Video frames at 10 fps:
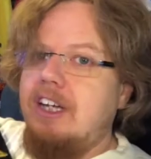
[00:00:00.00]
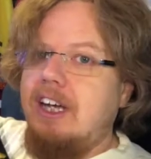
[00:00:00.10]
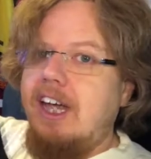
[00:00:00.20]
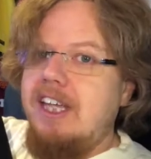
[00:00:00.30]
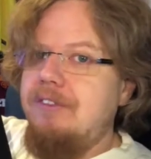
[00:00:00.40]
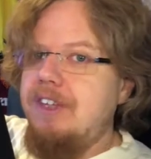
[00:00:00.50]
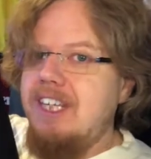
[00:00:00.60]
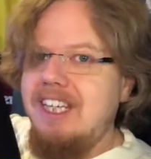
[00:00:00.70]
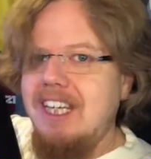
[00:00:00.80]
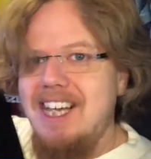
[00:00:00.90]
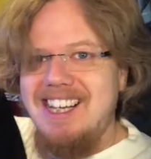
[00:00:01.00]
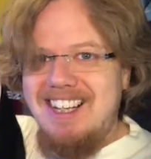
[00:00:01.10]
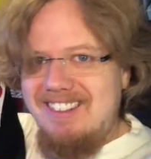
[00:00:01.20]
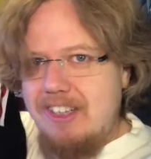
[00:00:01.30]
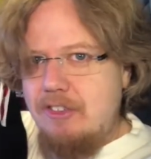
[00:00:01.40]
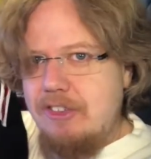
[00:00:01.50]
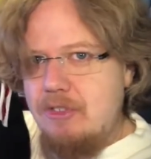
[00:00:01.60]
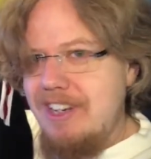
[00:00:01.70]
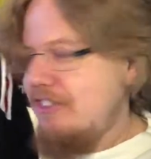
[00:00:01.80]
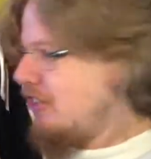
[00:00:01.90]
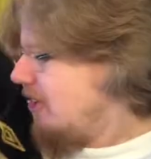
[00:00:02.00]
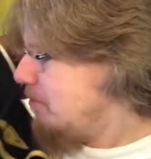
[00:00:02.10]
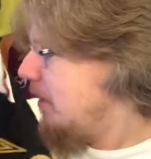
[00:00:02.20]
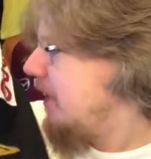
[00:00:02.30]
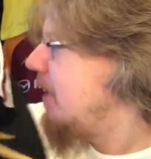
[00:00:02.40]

uh, AVE, it's actually a trash company